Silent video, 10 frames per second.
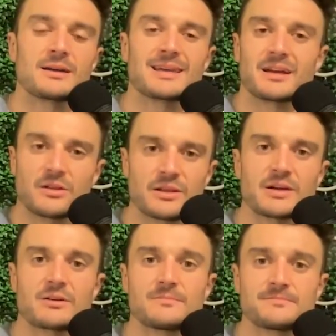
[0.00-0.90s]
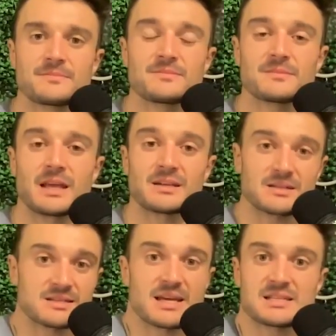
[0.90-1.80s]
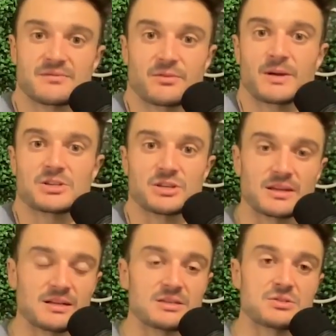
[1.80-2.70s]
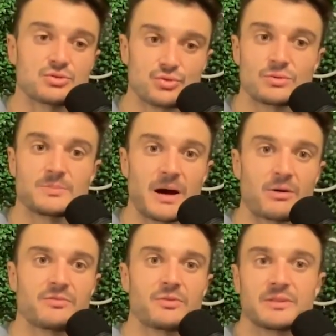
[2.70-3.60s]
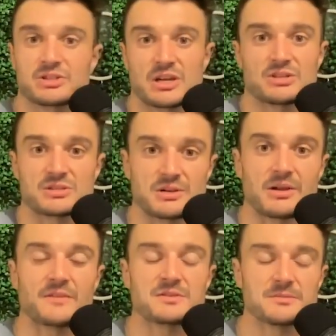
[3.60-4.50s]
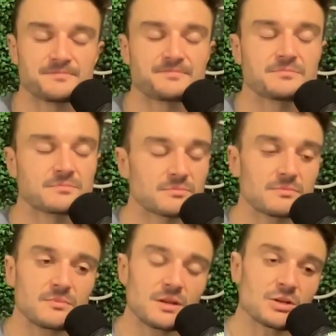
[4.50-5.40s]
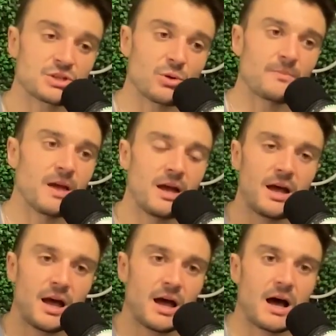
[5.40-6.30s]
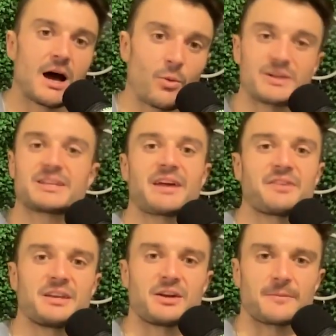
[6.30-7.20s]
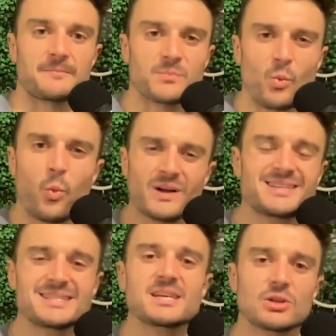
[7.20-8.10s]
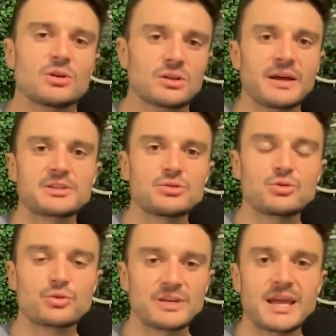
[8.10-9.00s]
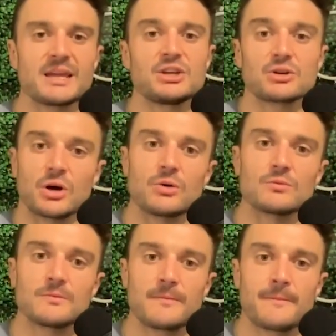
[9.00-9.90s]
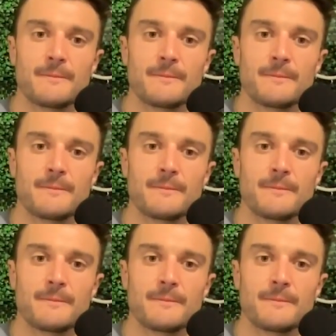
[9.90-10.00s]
get clear and concise information that is truly powerful, that changes their lives. So I want to dive in here. What does it look like to create your own